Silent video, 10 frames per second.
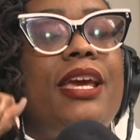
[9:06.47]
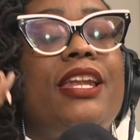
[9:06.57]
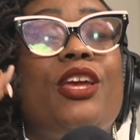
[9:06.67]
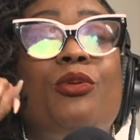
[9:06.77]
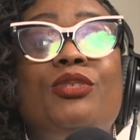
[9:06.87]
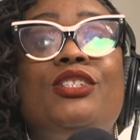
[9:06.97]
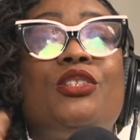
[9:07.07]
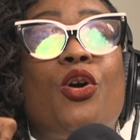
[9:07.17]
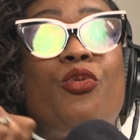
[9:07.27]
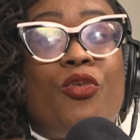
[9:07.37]
And it was
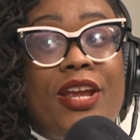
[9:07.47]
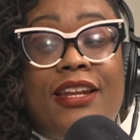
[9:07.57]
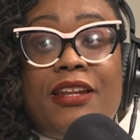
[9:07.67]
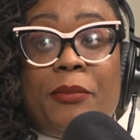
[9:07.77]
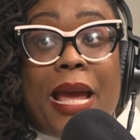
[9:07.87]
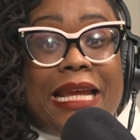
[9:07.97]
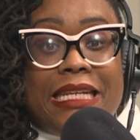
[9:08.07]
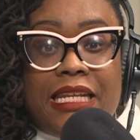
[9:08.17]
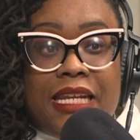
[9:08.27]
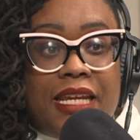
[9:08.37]
so random. I
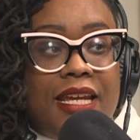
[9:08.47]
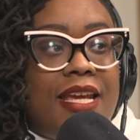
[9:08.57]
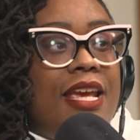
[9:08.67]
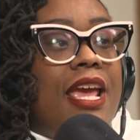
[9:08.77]
did it.